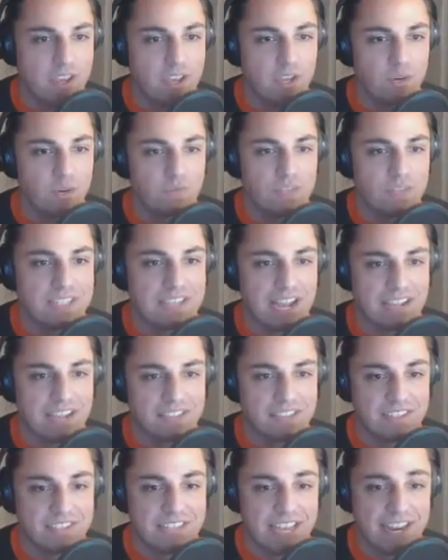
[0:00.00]
Rhys
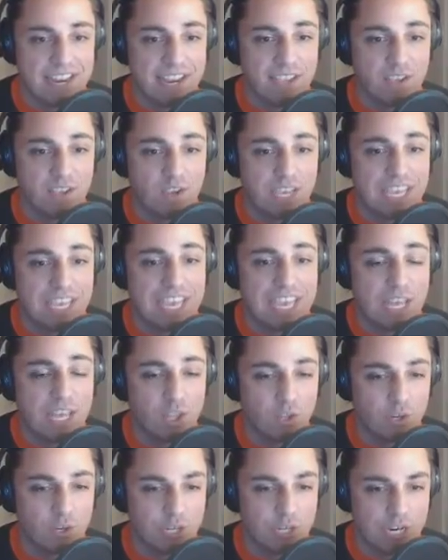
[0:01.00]
Hoskins had a
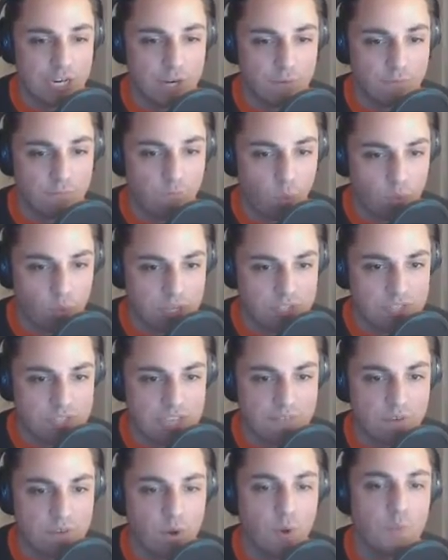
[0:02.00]
killer year:
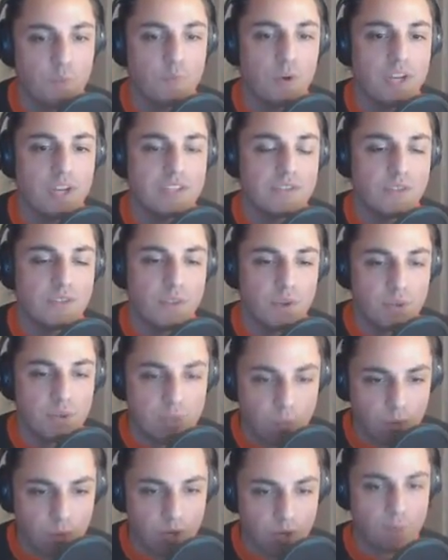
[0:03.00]
47 home runs,
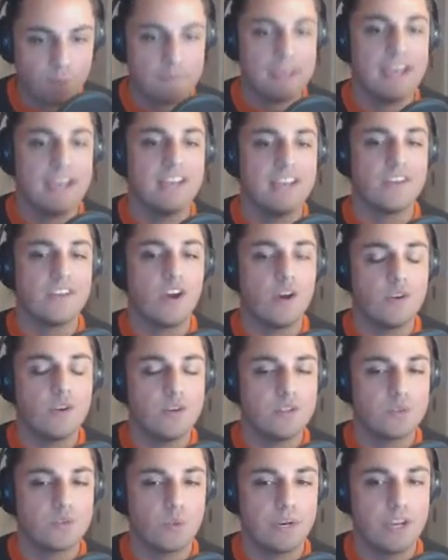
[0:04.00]
31 RBIs,
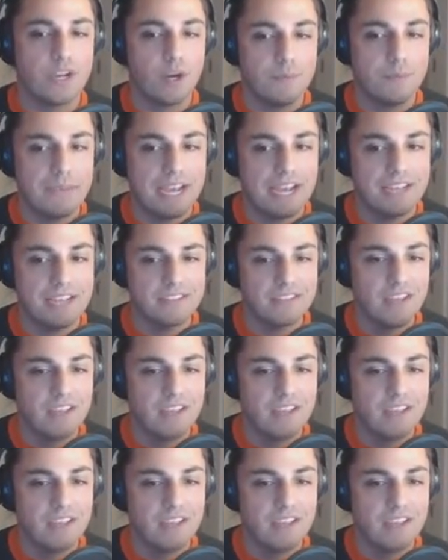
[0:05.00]
120 RBIs,